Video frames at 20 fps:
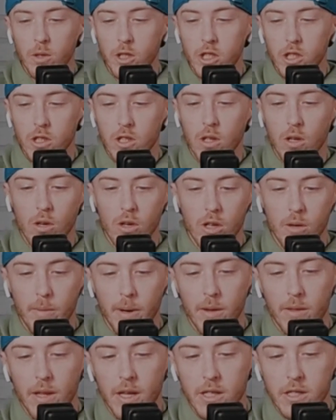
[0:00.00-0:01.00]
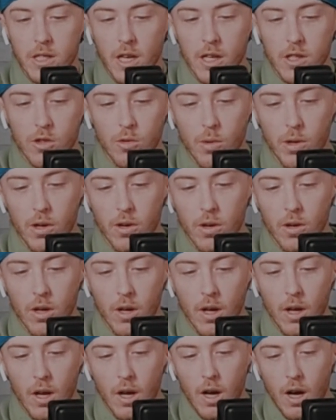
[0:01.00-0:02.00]
We just learned about this on Twitter
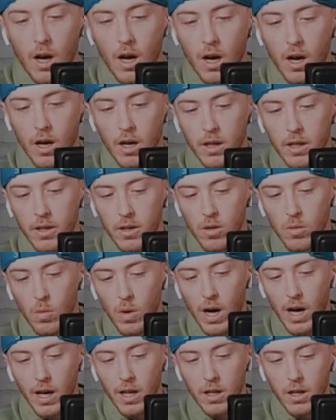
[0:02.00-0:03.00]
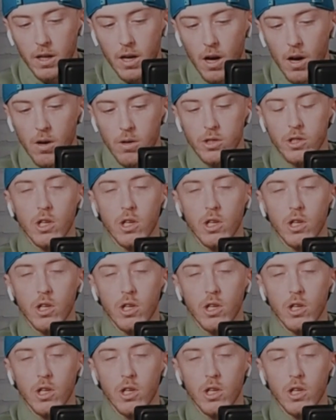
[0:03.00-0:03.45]
a little while ago.